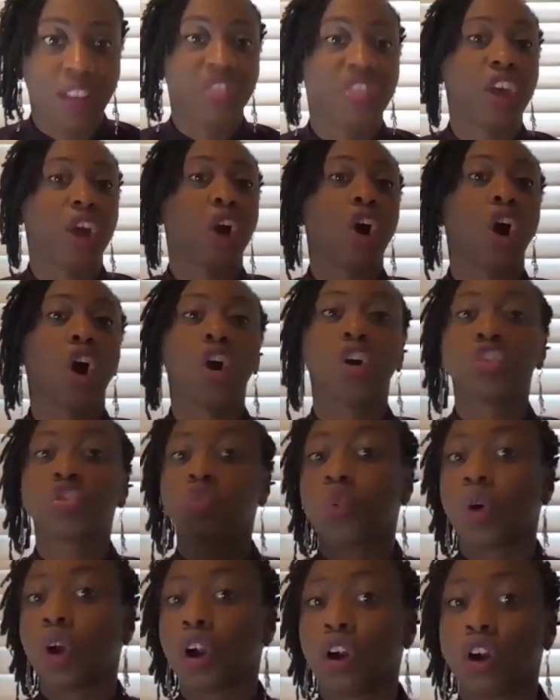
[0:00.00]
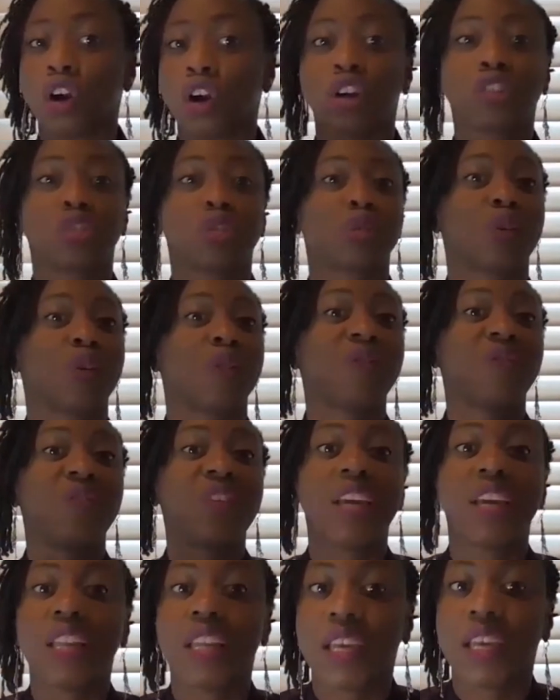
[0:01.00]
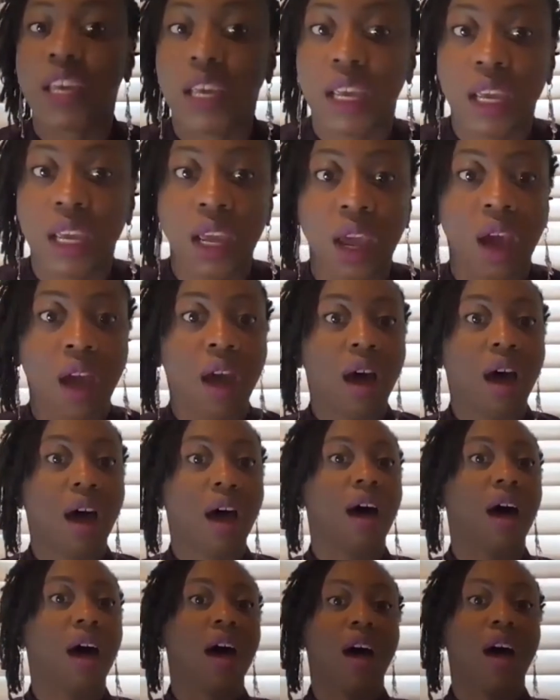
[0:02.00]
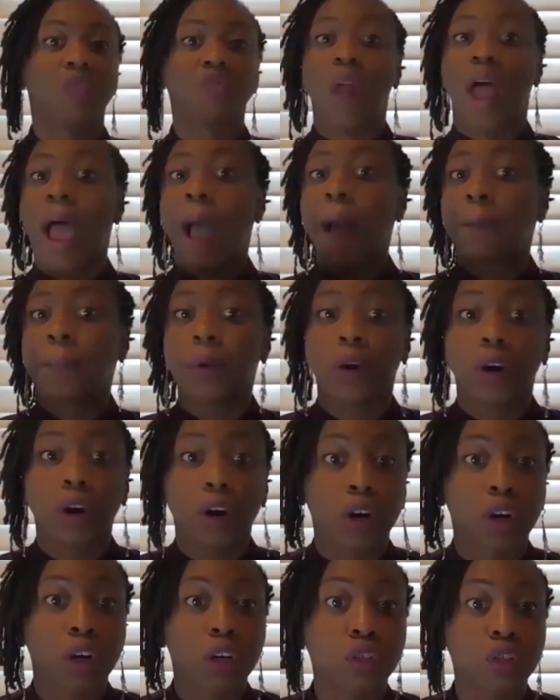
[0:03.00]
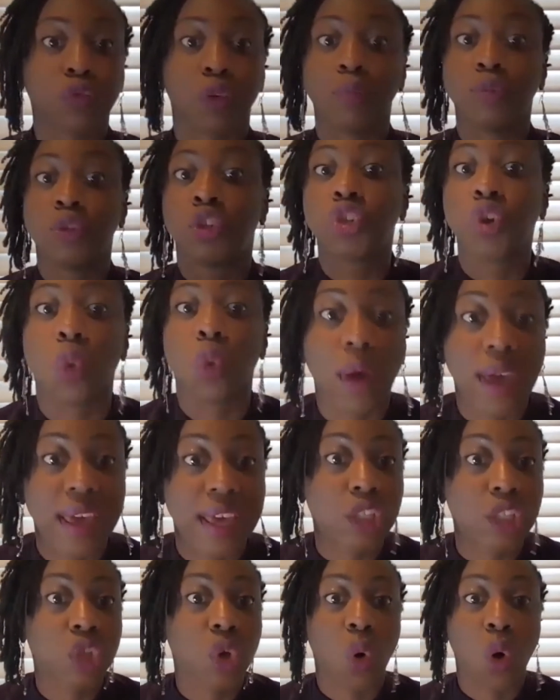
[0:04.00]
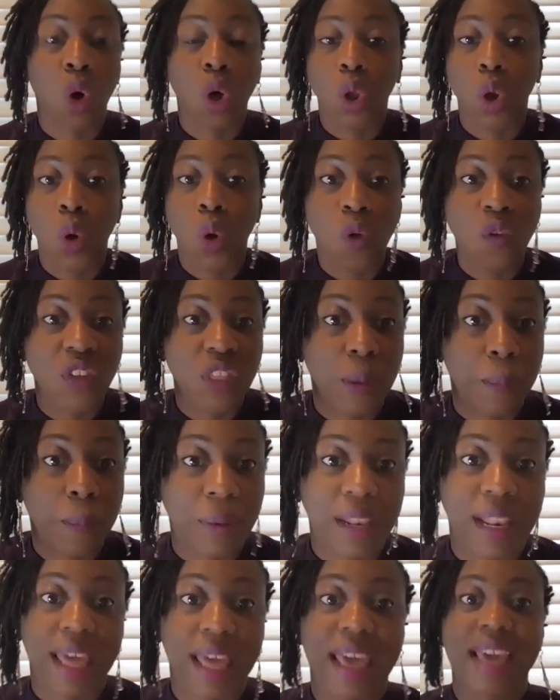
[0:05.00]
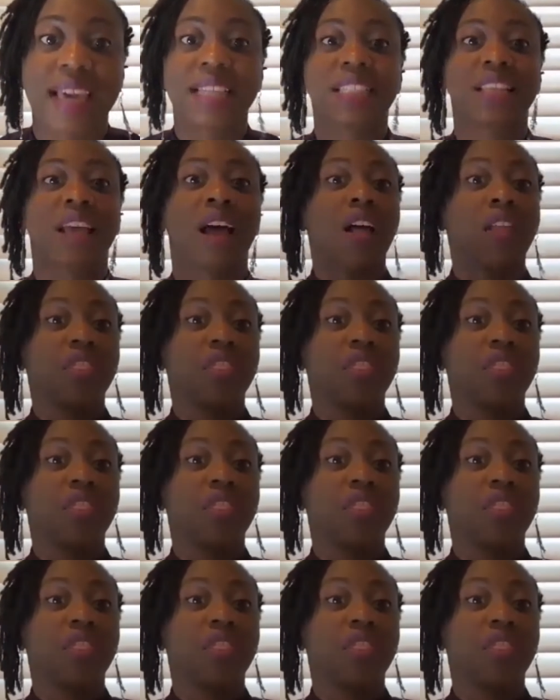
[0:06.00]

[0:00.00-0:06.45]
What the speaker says: There are curse words, graffiti, wrappers from joints all over the place.